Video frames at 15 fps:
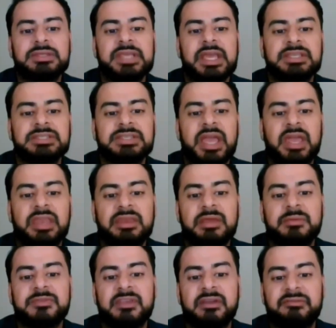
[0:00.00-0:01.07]
tend to end
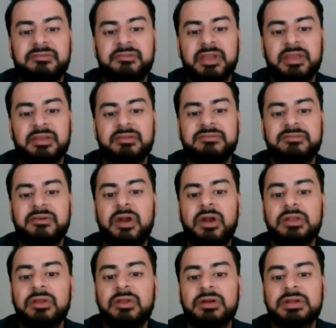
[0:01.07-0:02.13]
up suffering
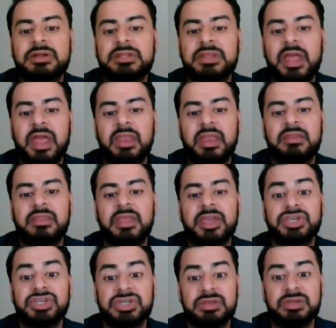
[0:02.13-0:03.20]
far longer than
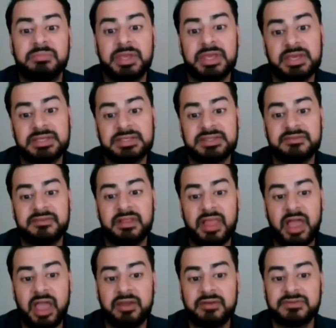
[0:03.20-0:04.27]
they should because of a
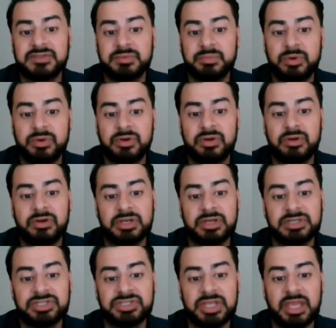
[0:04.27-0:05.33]
lack of support or
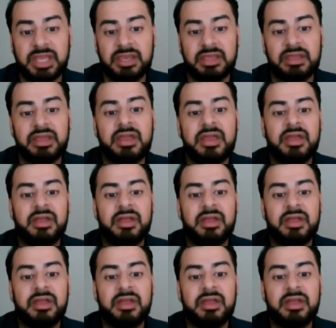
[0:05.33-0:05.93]
understanding